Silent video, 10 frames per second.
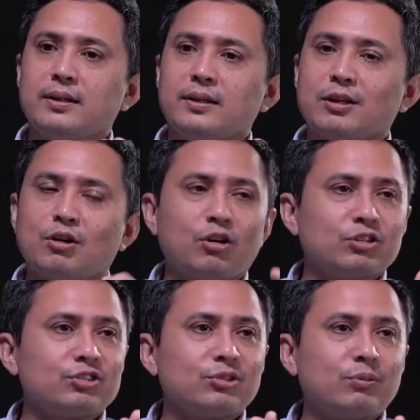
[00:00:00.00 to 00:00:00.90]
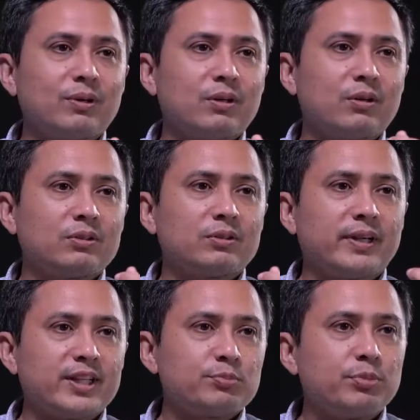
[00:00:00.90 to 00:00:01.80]
cost, one cost of
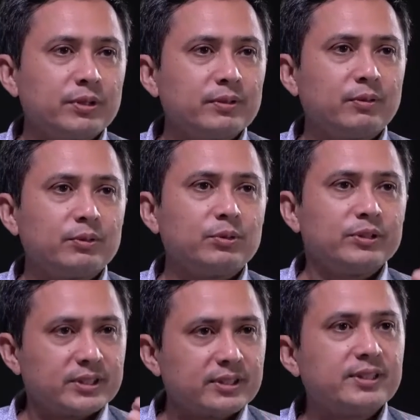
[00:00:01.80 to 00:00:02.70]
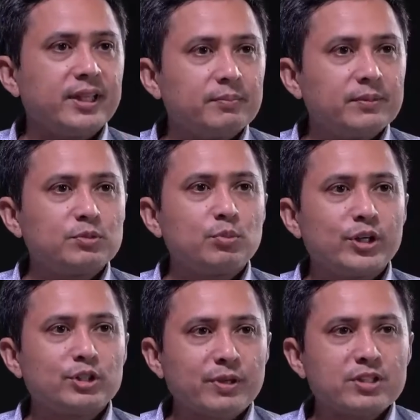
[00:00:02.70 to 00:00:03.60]
aspirin, although it's the same, is
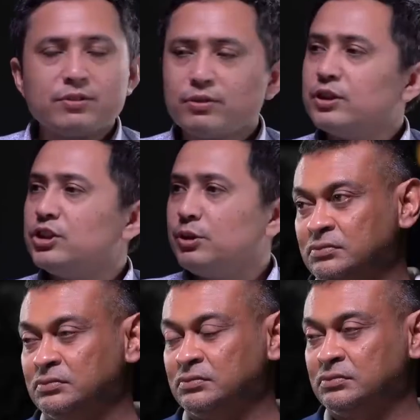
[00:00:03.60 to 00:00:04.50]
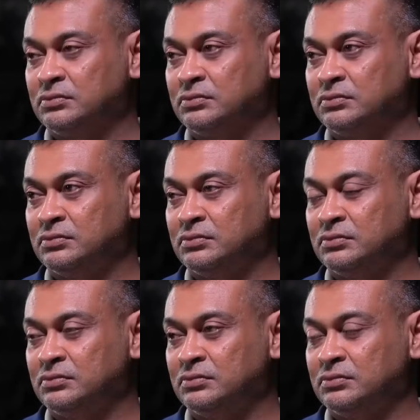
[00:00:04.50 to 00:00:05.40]
more expensive for the GP
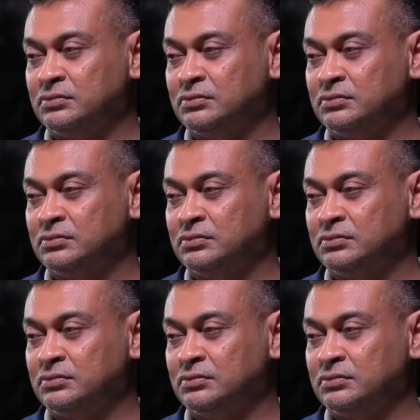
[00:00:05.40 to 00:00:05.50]
than poly